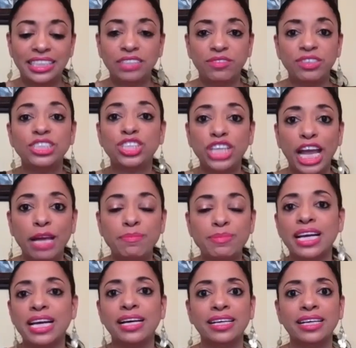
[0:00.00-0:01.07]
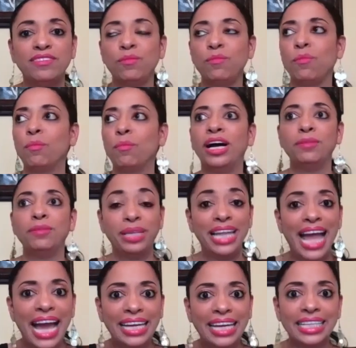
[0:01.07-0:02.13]
different shapes of
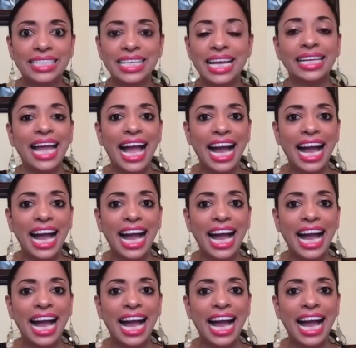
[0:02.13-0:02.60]
planets and